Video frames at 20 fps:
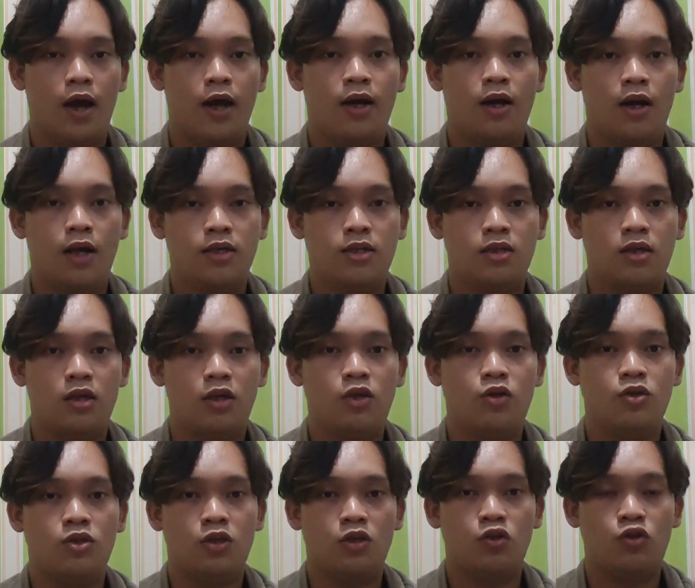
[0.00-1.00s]
And lastly,
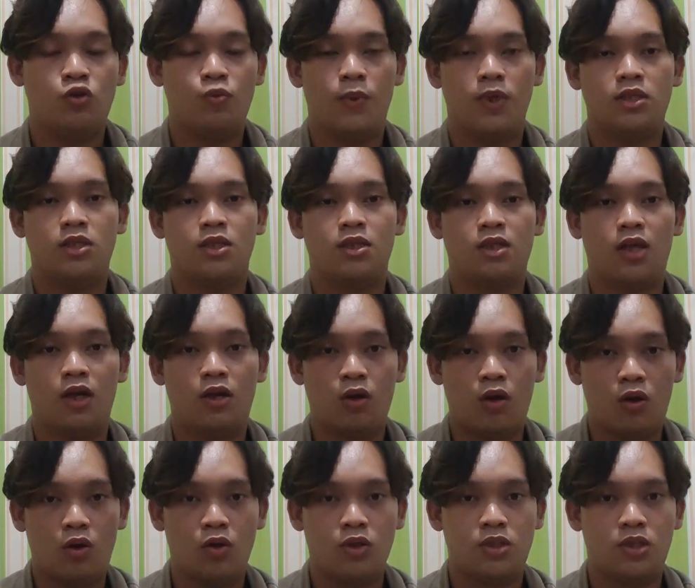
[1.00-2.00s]
using too much
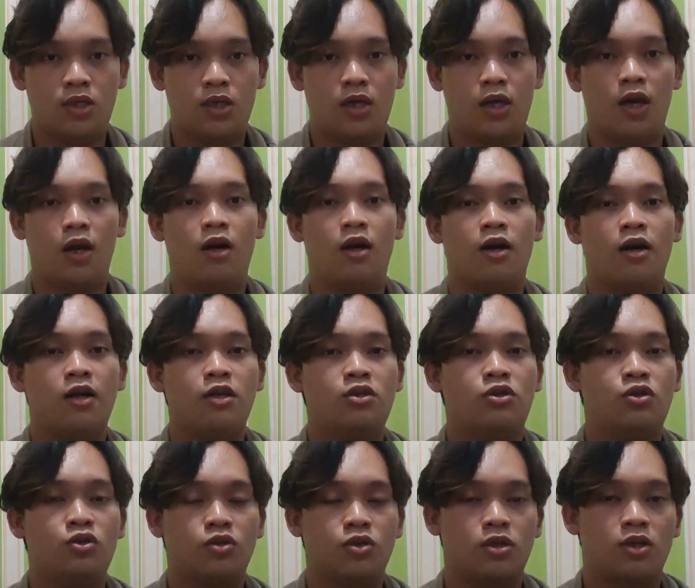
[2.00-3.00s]
technology can
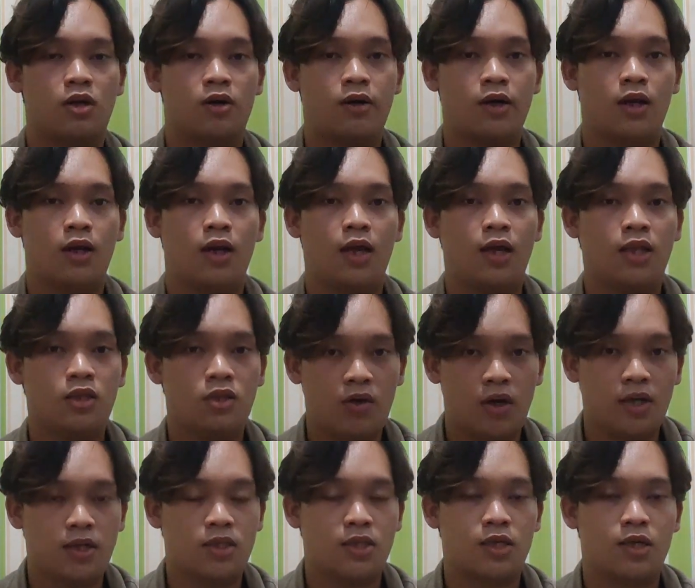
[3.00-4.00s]
reduce real
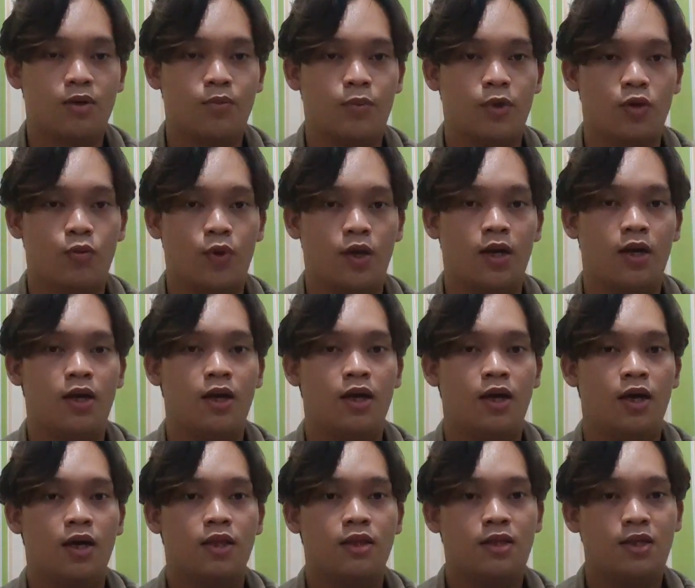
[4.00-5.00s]
interaction between
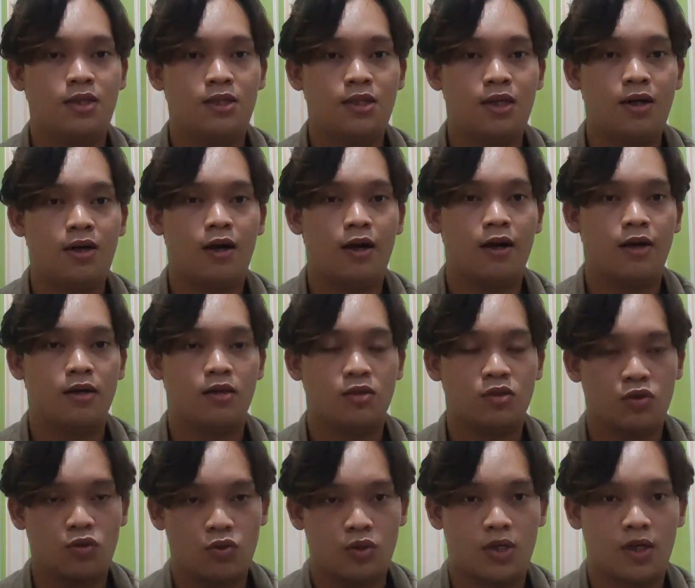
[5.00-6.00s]
teacher
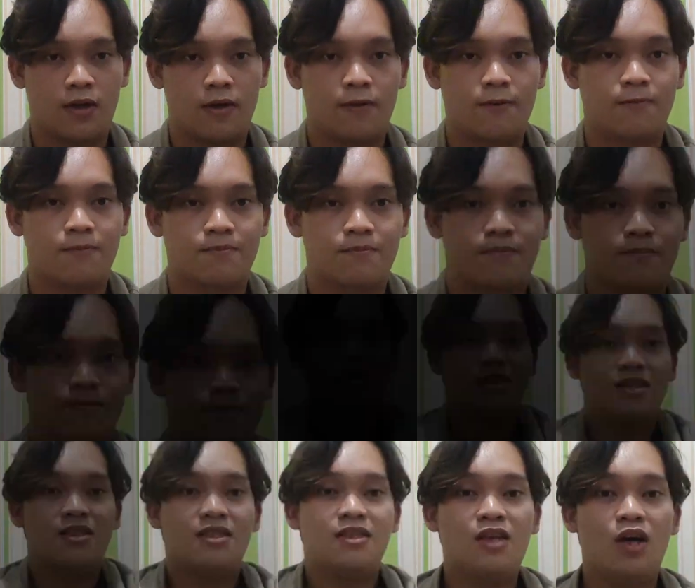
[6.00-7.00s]
and student.
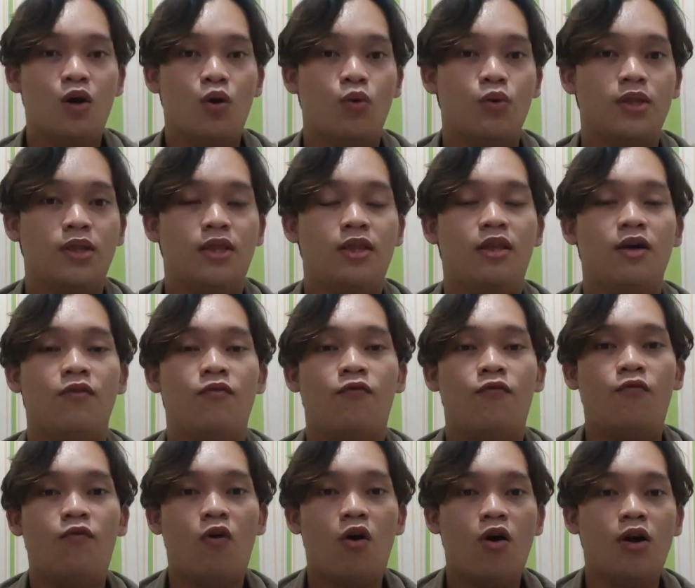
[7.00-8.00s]
So,
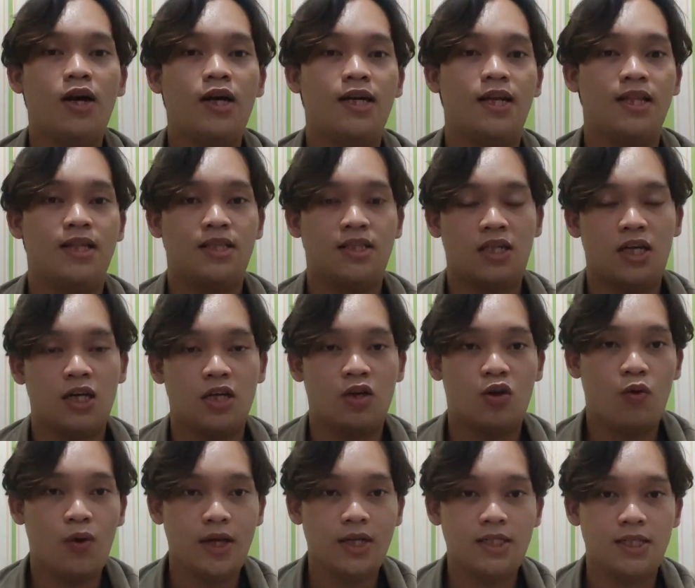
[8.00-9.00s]
for the third
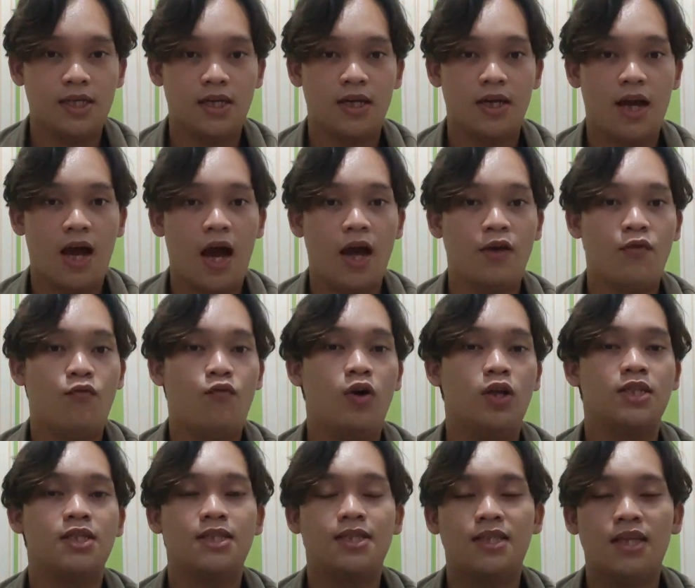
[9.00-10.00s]
question, I
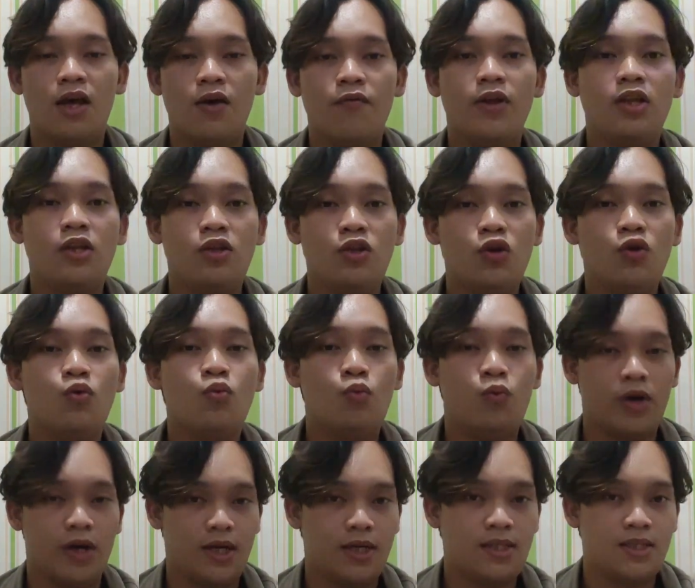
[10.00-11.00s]
found 7 new
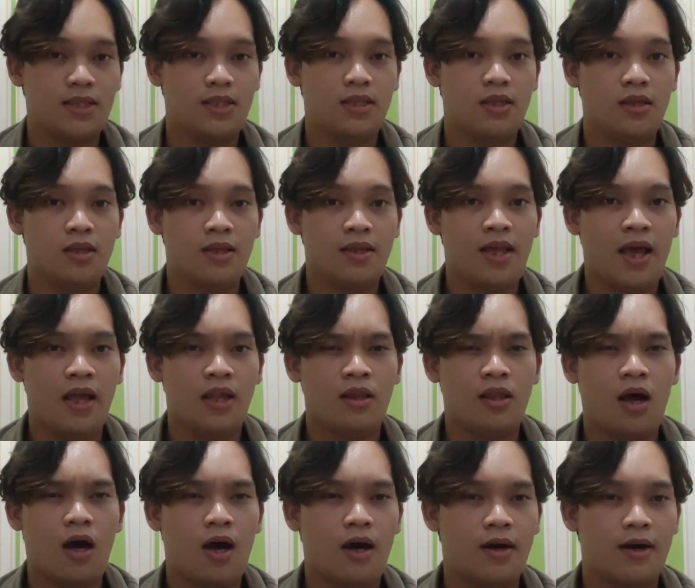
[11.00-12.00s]
words that
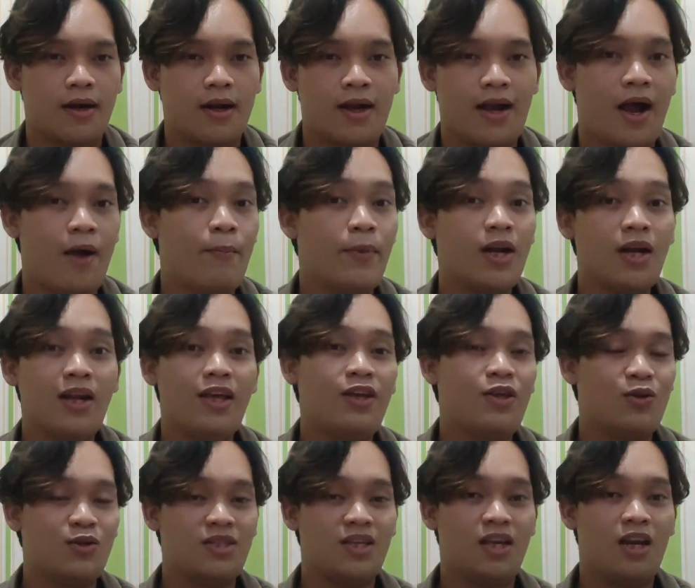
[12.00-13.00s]
are commonly
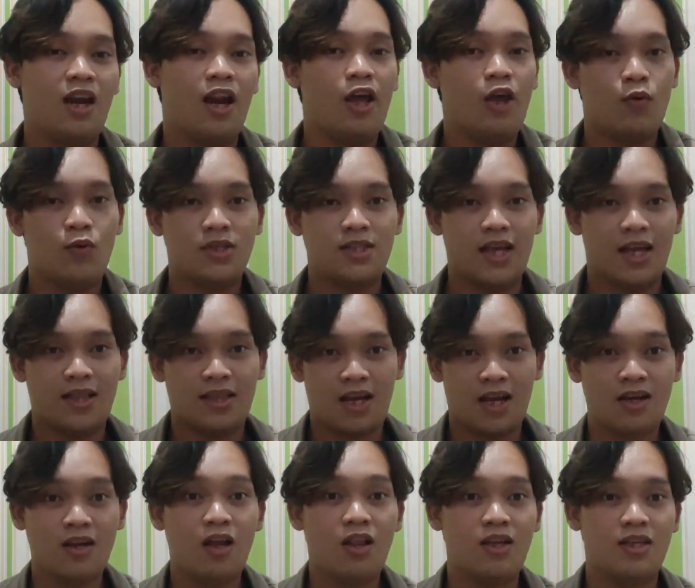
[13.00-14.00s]
used in language and
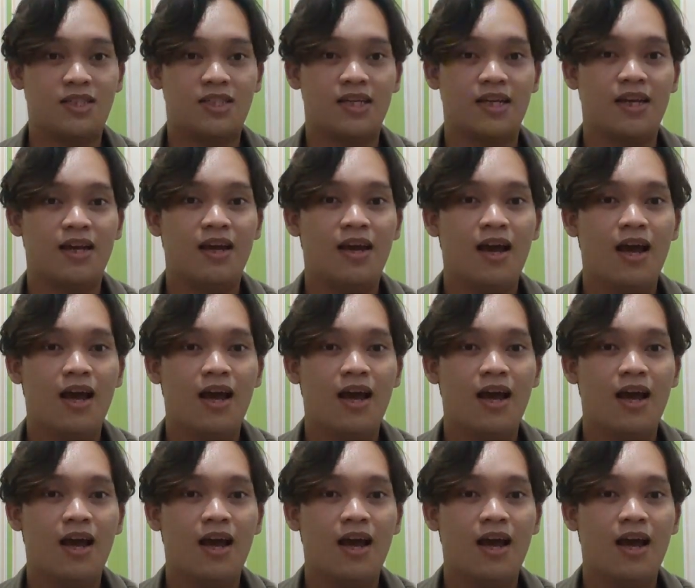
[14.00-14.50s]
technology.